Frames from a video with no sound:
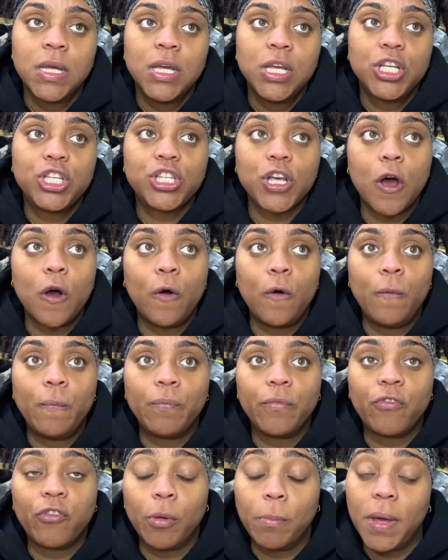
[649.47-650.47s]

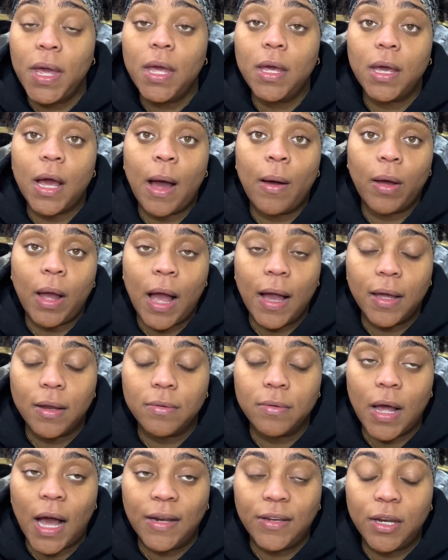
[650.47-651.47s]
So for me, I
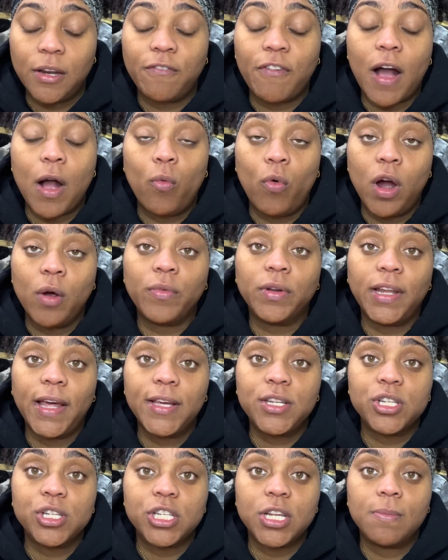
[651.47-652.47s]
can identify one
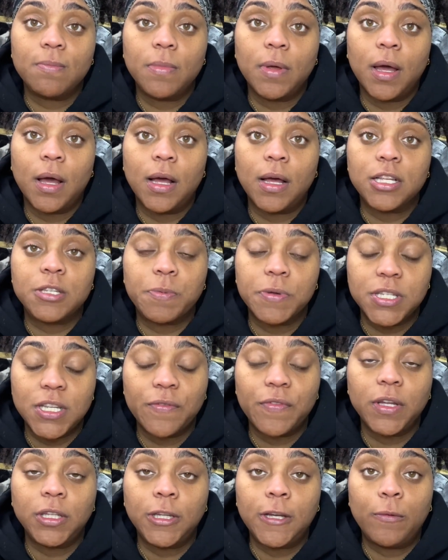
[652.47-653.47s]
relationship
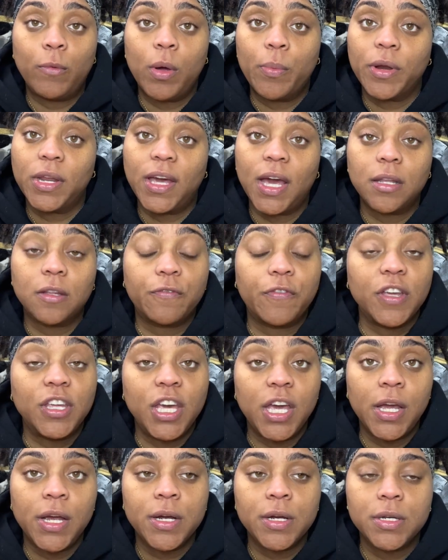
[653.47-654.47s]
specifically. We were together for
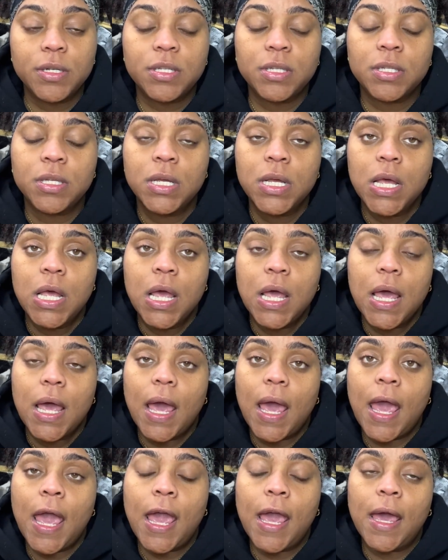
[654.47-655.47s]
years.
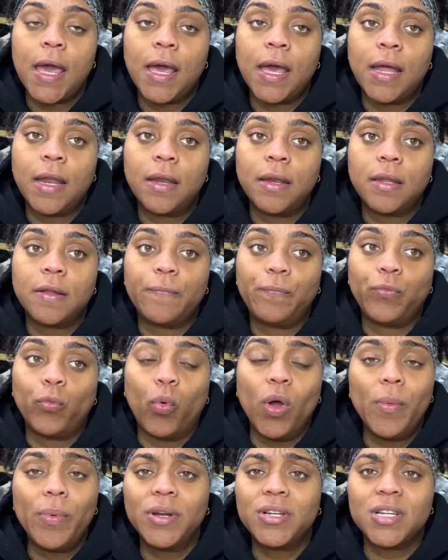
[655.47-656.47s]
And
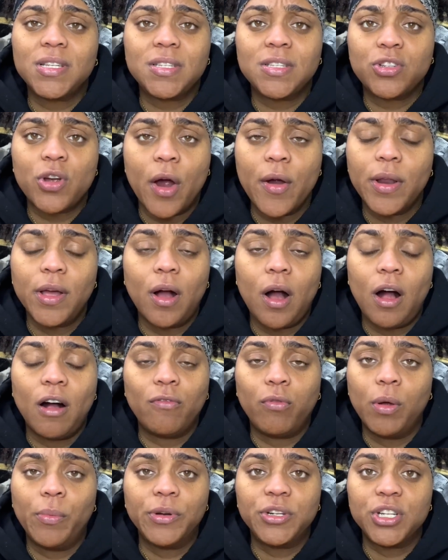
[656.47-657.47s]
we were just starting
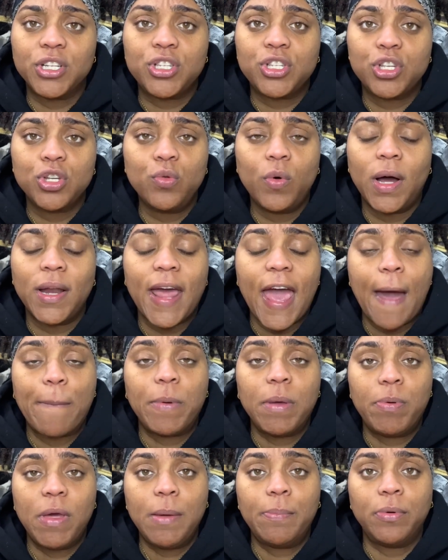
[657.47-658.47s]
off. We were just two
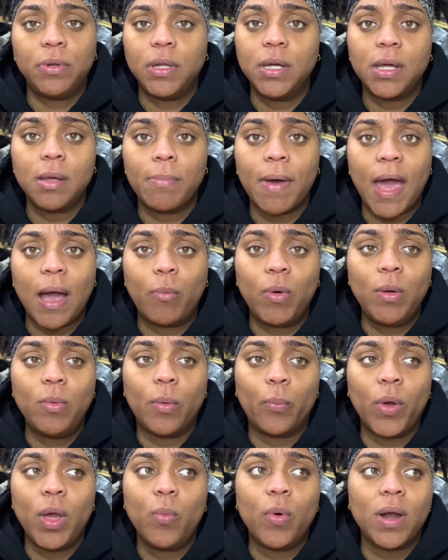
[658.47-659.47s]
unhappy people looking back. We
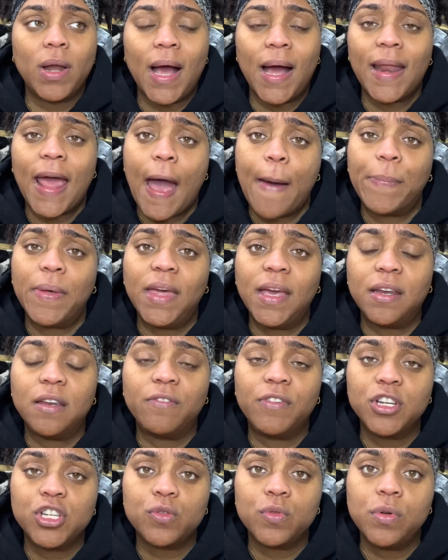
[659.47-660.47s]
were not happy
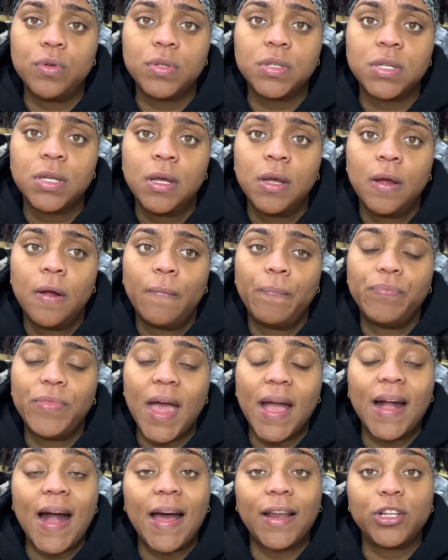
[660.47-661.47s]
individuals
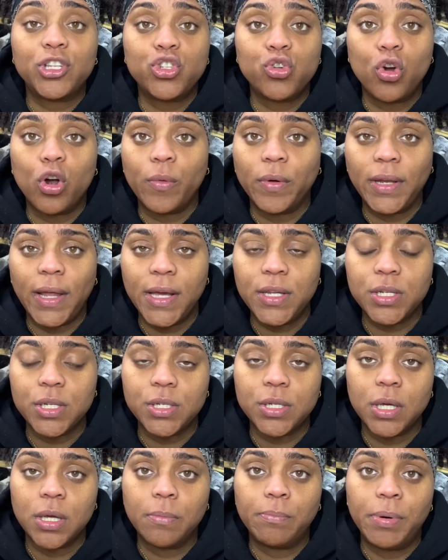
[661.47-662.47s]
that got into a
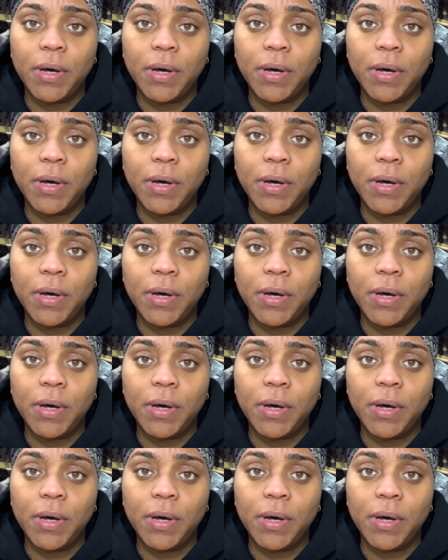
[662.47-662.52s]
relationship.